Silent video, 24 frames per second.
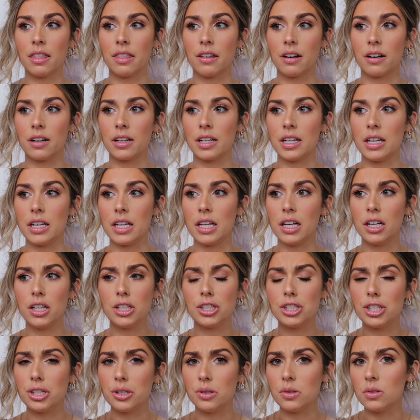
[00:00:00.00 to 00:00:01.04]

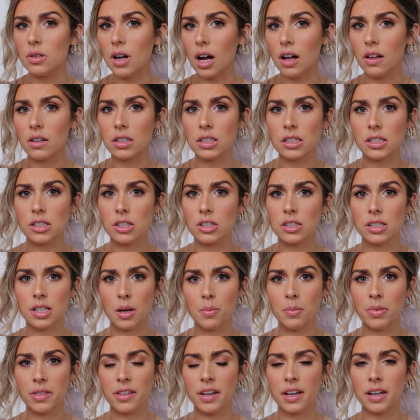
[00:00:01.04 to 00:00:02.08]
$32 or
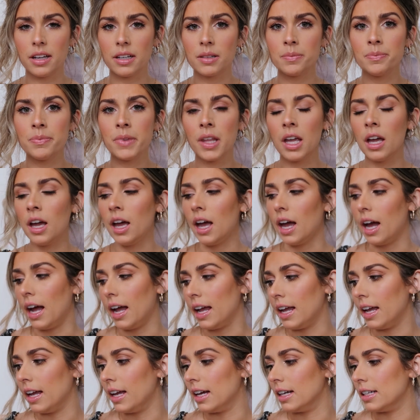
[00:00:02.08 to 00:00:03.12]
something,
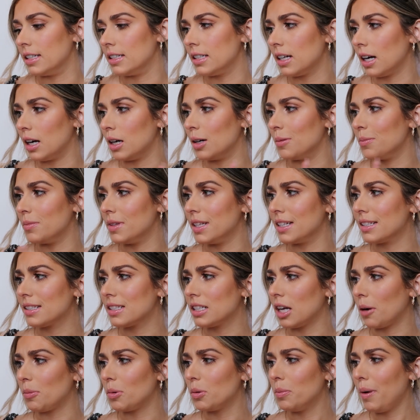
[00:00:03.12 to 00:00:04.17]
and this
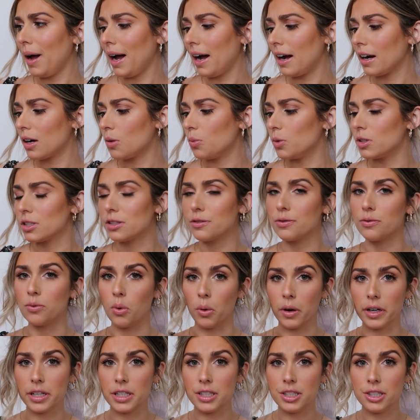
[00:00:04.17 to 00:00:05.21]
double pack was
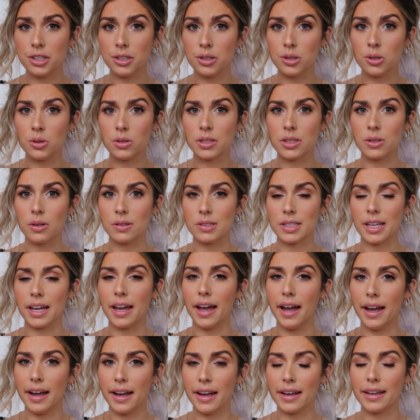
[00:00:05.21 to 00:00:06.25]
$42, so I was like,
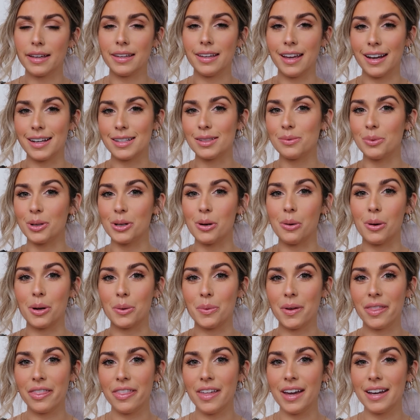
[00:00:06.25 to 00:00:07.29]
heck yes, we're going
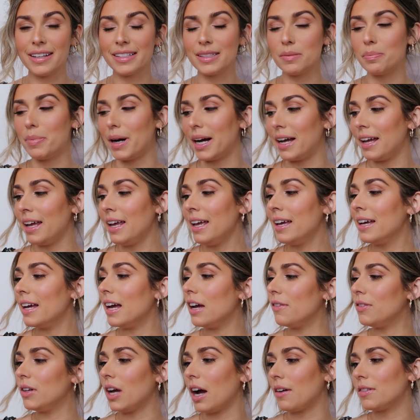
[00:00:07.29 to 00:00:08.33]
with this. But
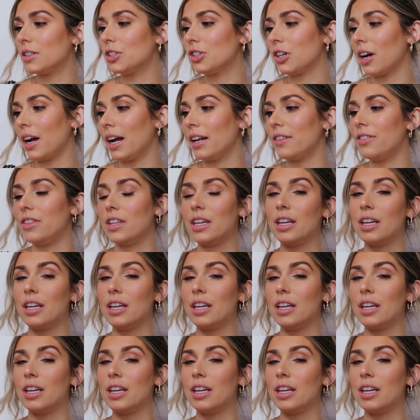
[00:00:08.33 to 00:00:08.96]
if you haven't tried